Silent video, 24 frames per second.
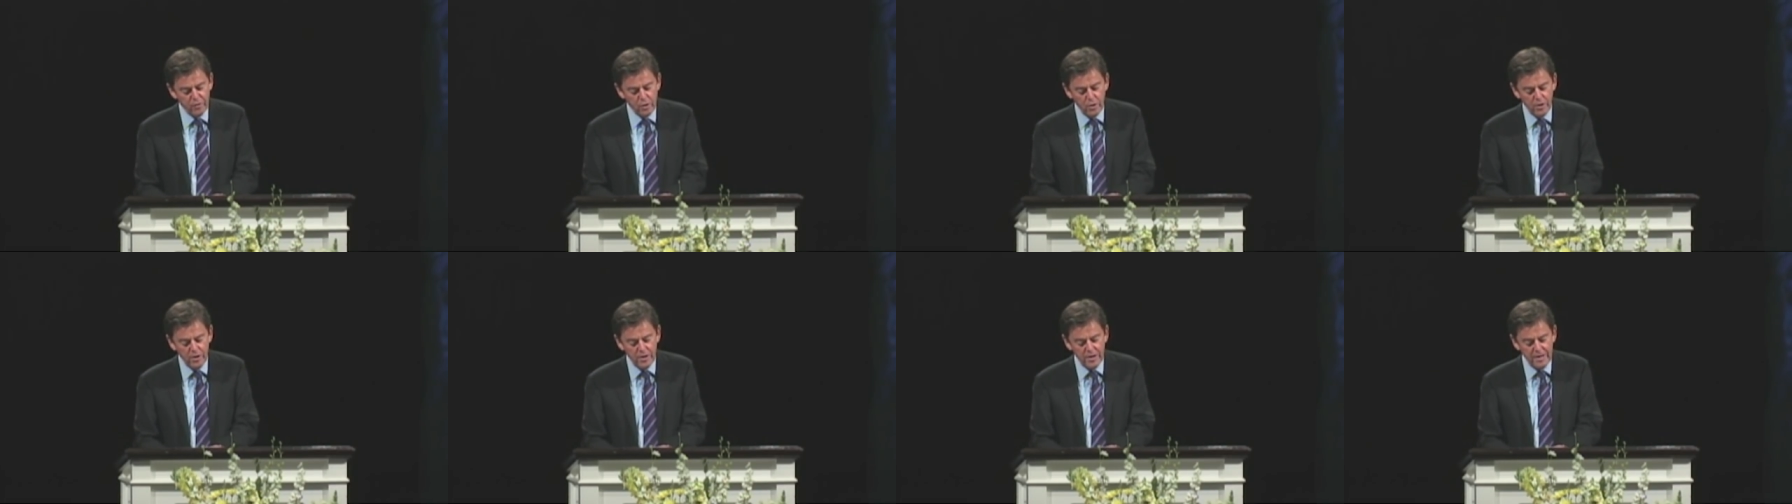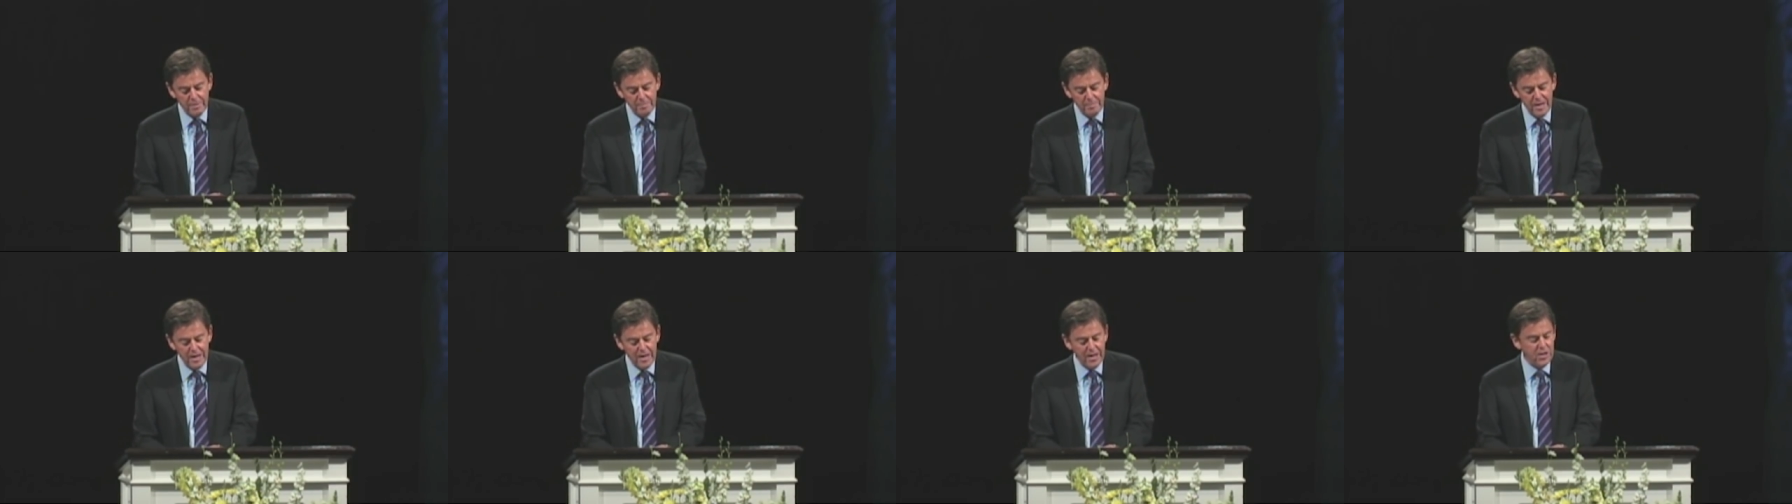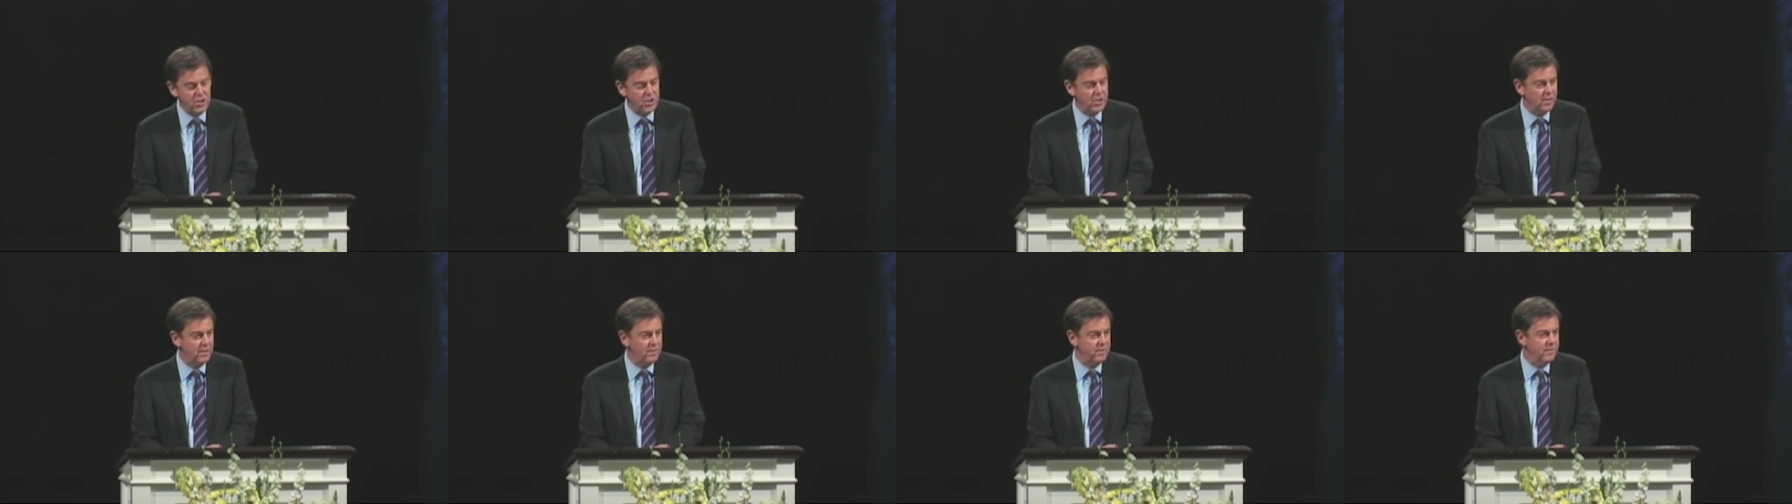
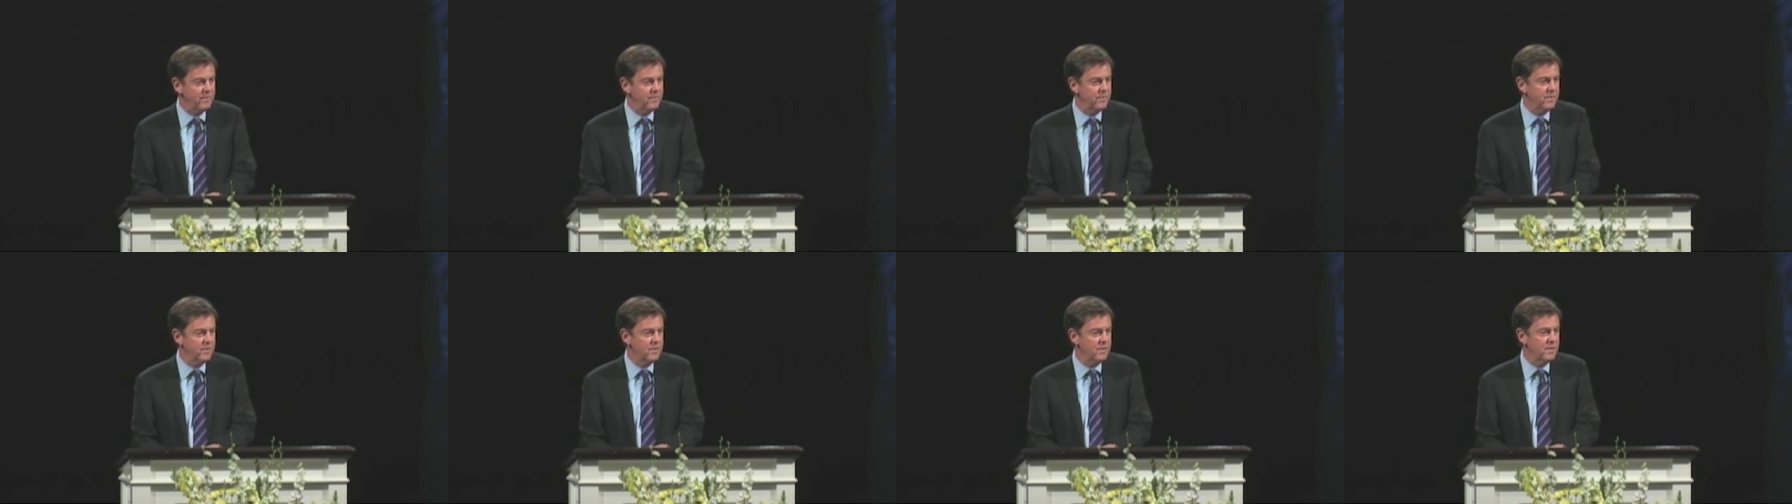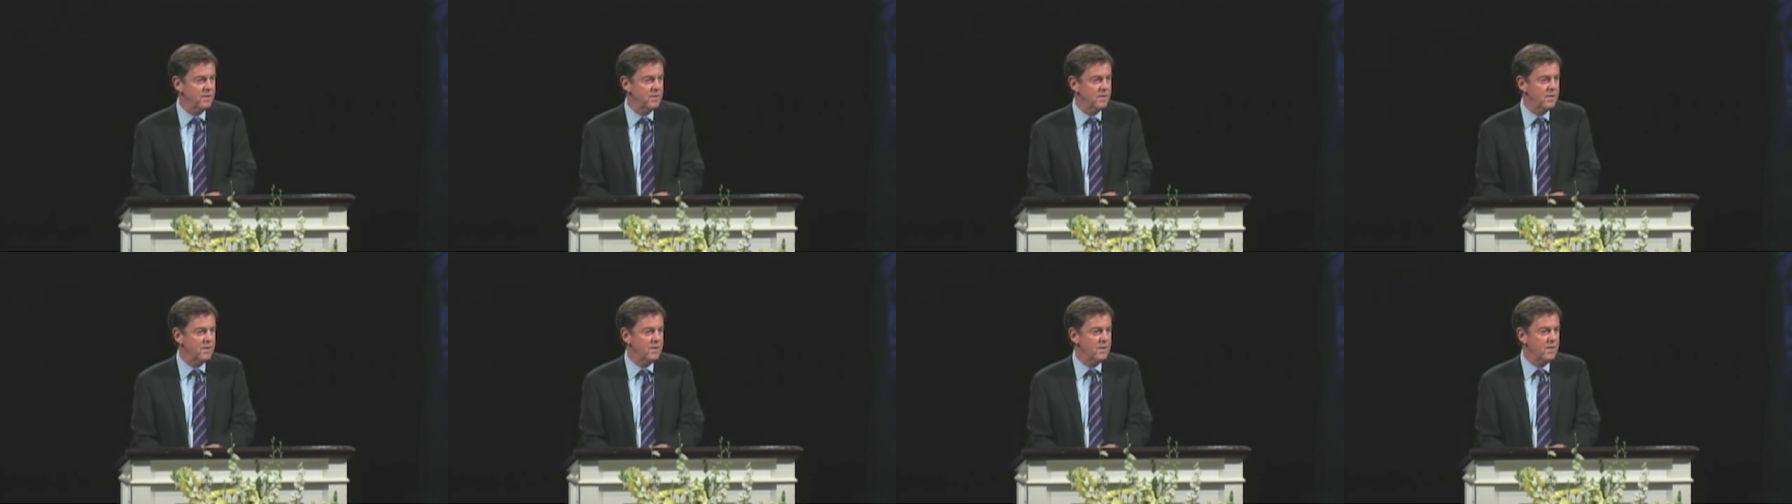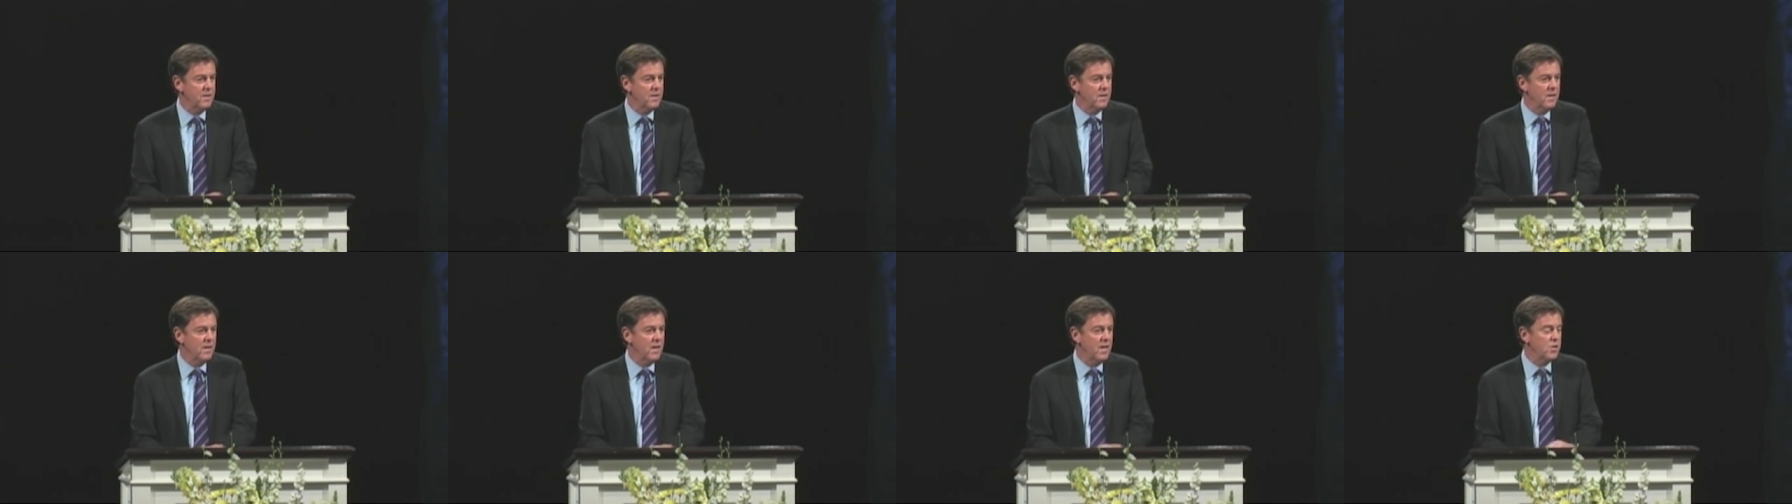condemnation,
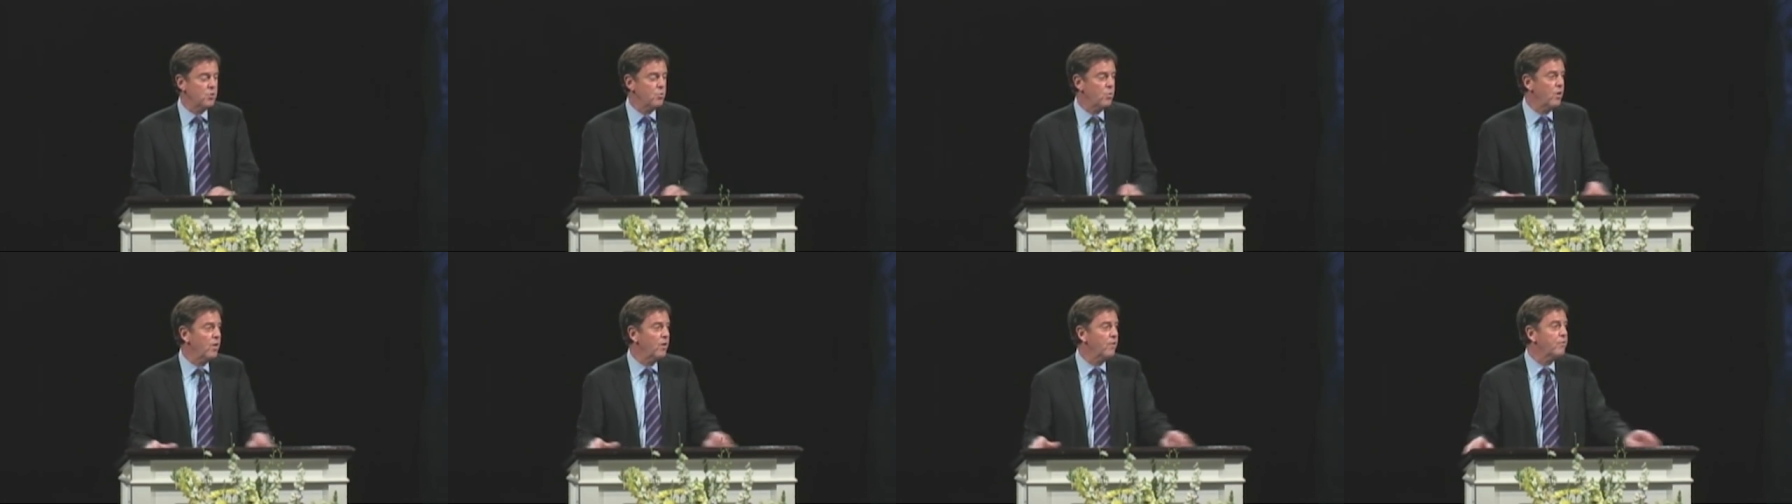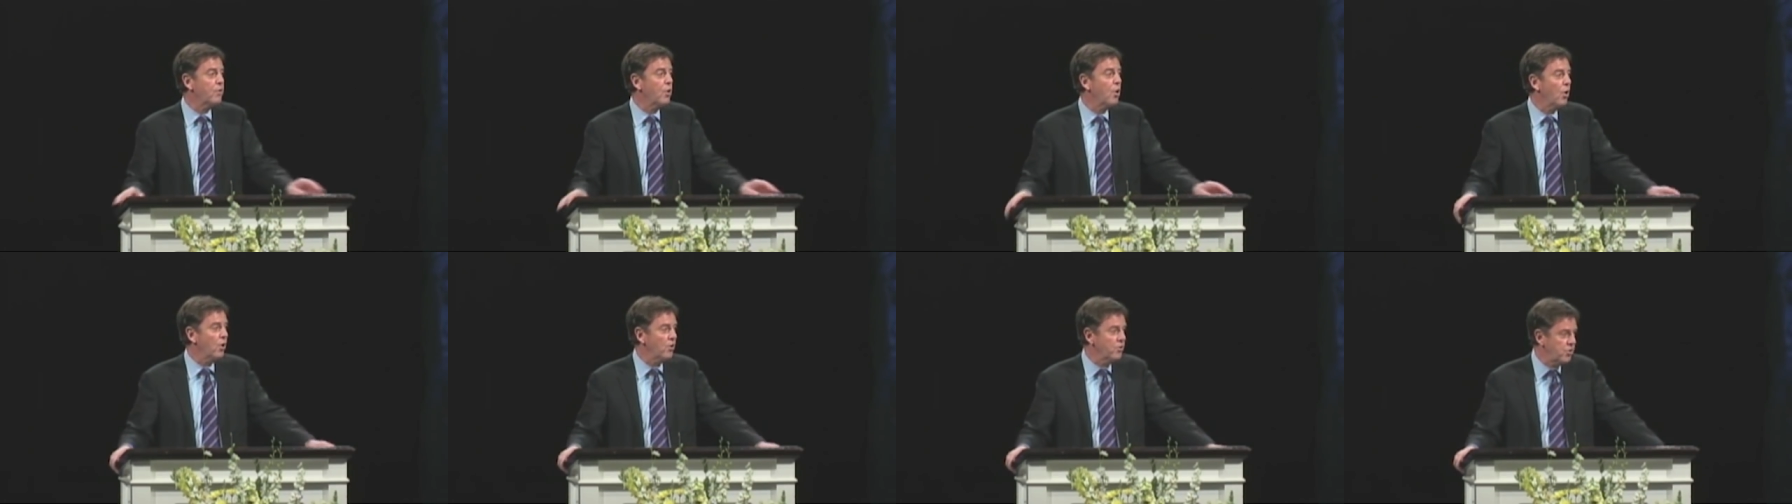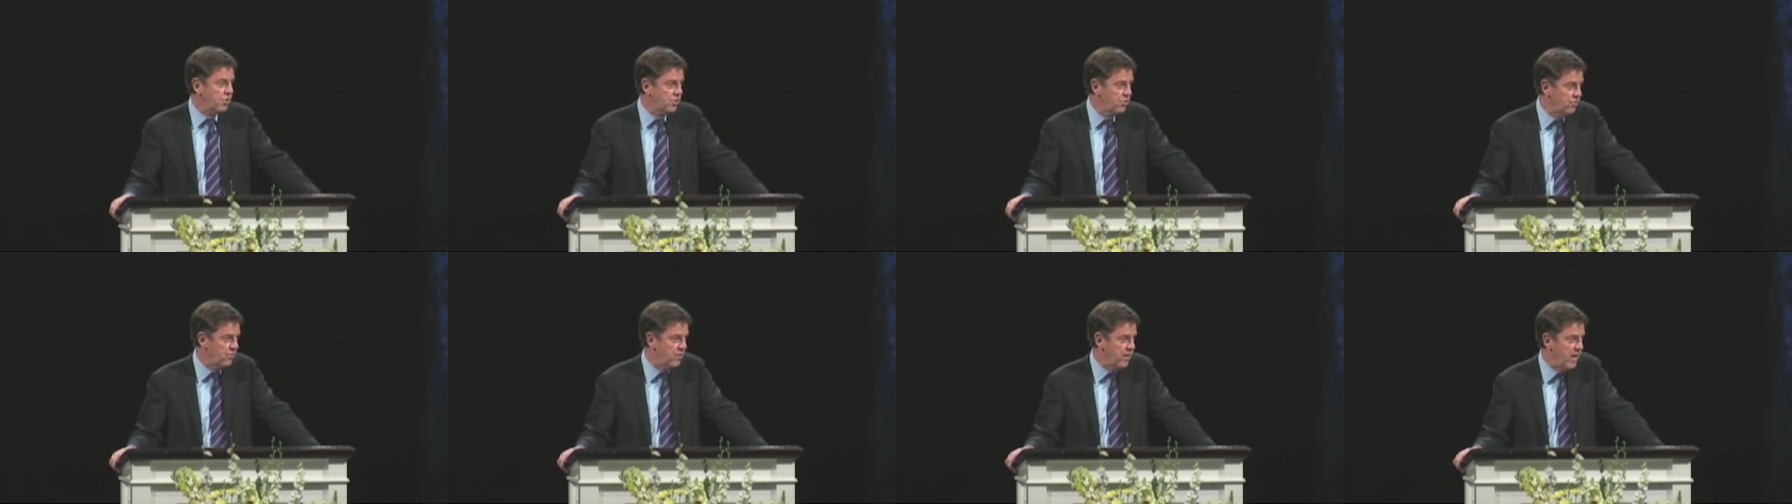it's one of
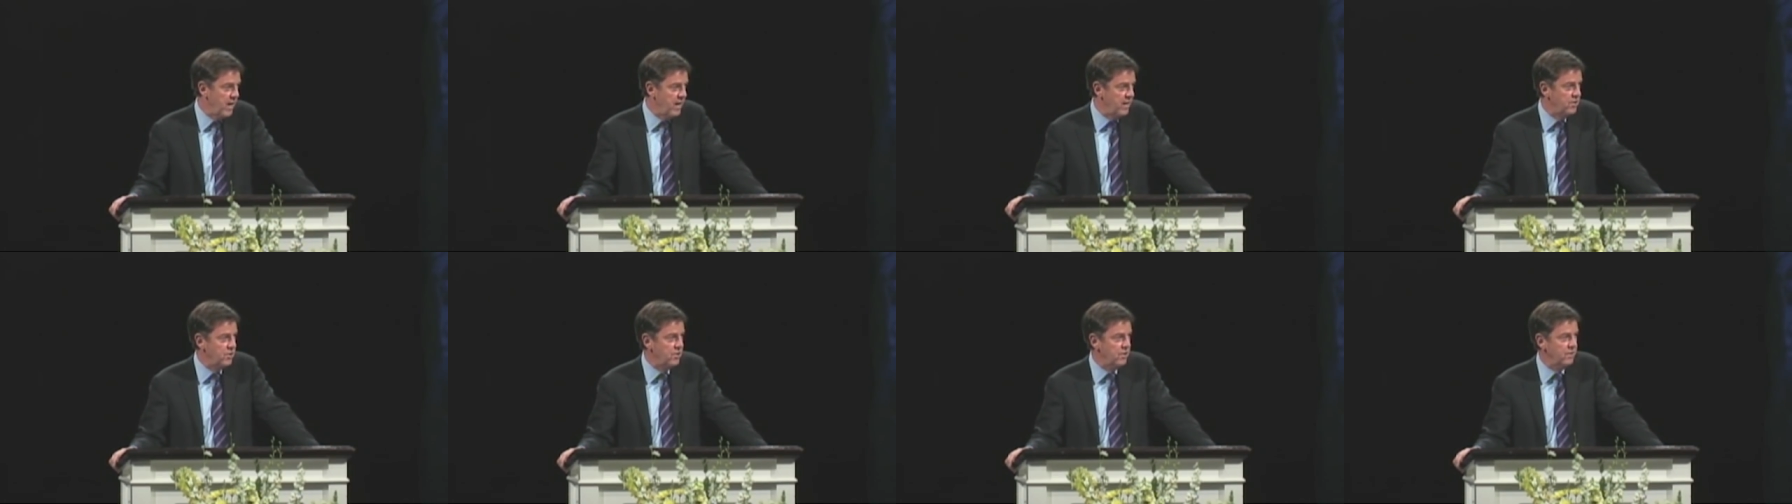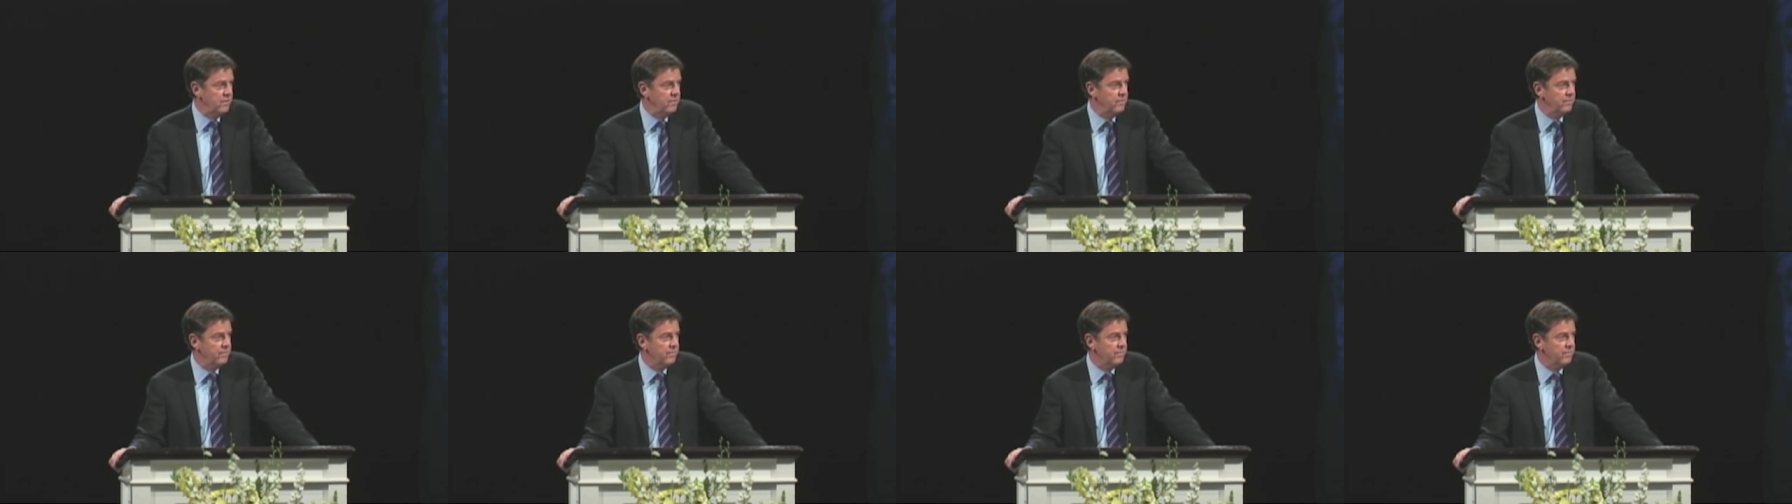consternation.